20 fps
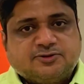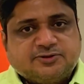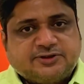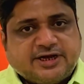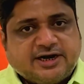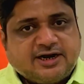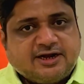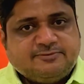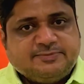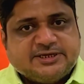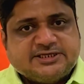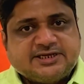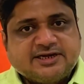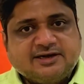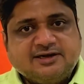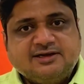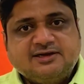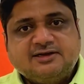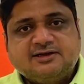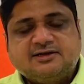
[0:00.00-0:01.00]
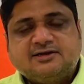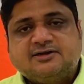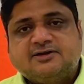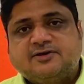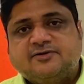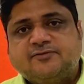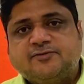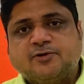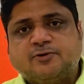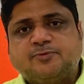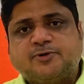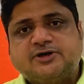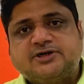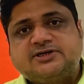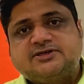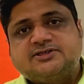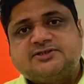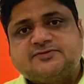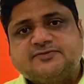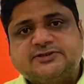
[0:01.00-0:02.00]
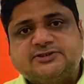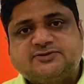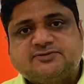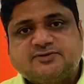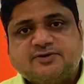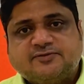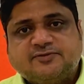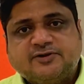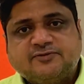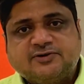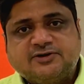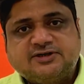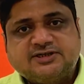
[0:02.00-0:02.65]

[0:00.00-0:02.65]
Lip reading: there are basically few pointers which we would